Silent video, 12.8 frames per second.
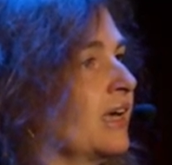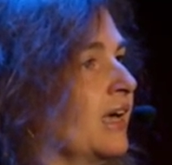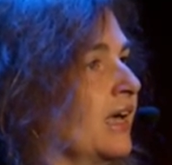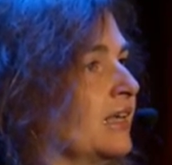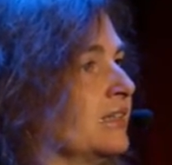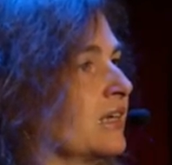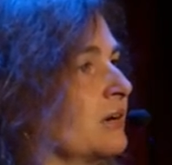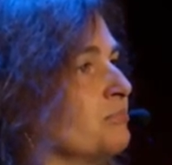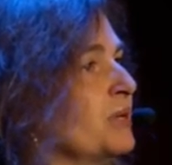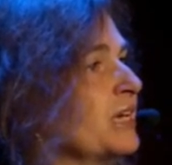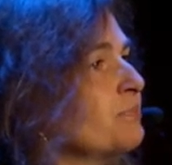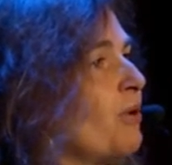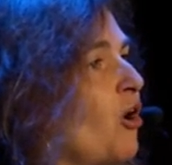And a
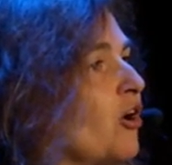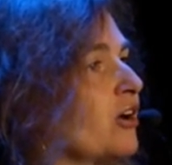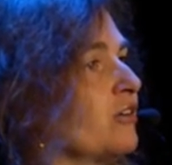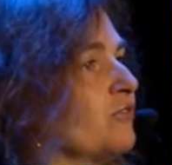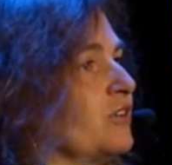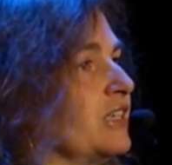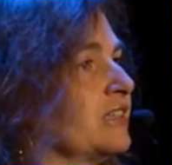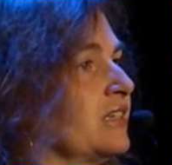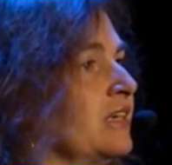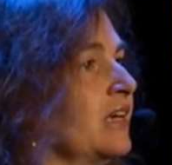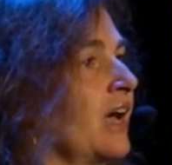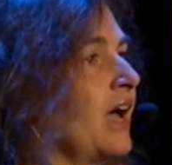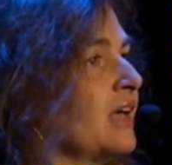big part of it
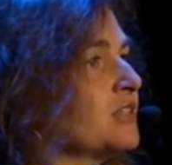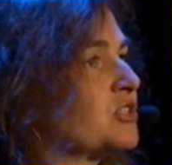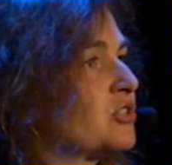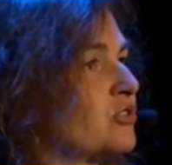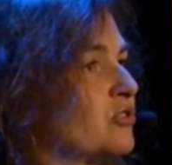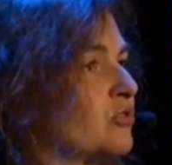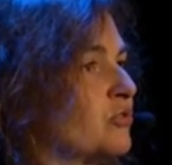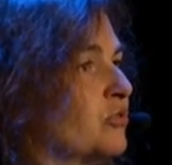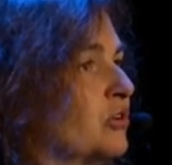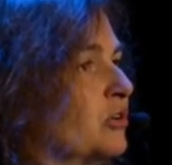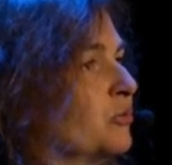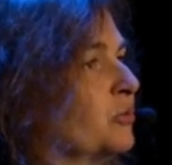has to do